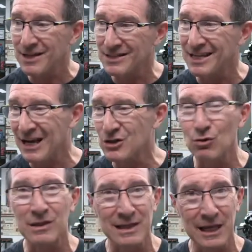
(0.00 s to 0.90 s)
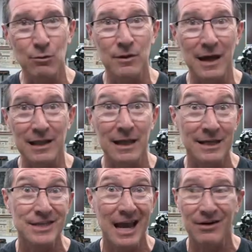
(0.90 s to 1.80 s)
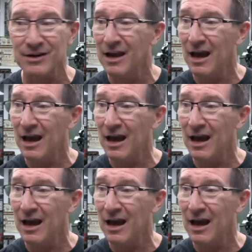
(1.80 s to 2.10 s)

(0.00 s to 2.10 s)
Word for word: That's the actual liquid that leaks out.